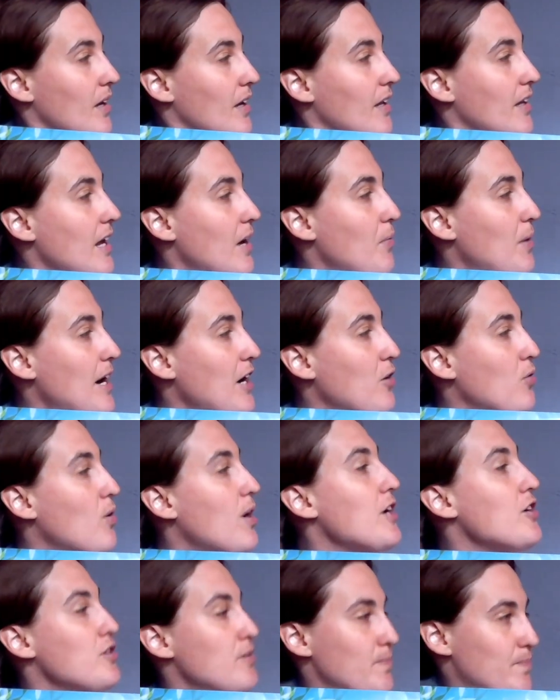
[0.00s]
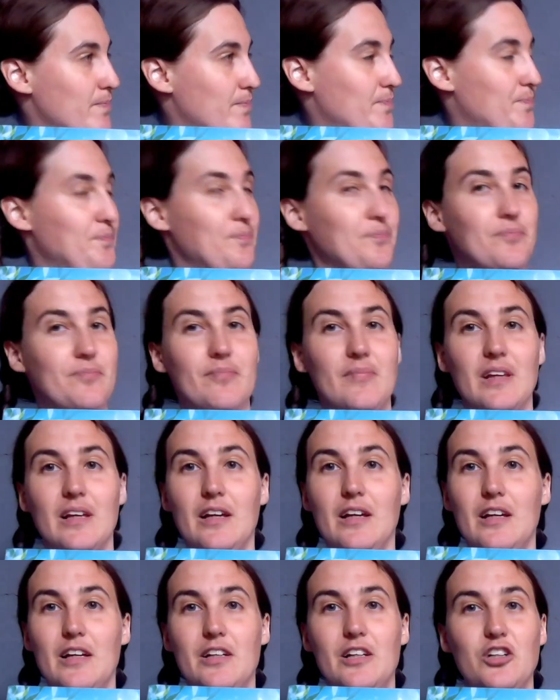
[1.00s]
Isn't that right, Crunch?
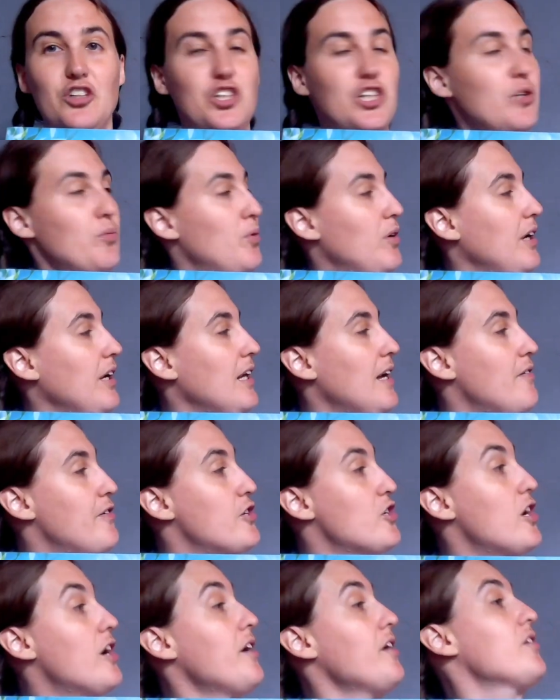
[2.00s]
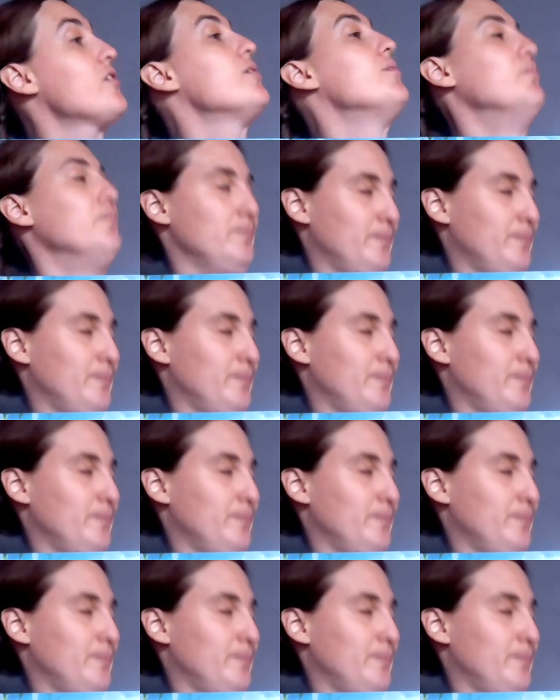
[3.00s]
Did she really love sharks?